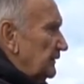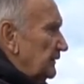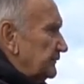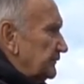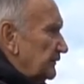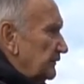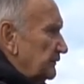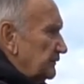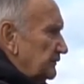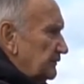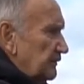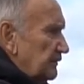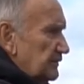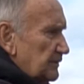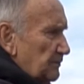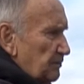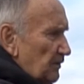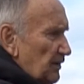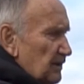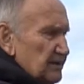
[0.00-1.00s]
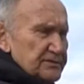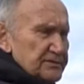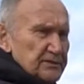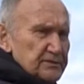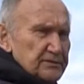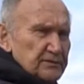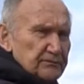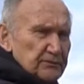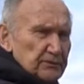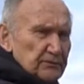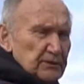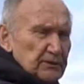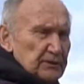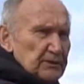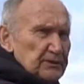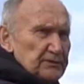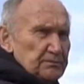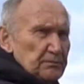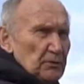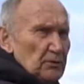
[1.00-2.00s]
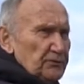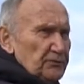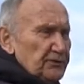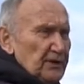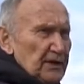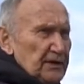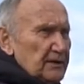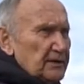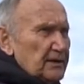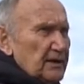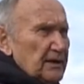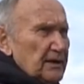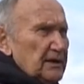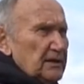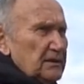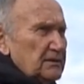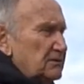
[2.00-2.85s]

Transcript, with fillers: So during the process of doing this, both day and night,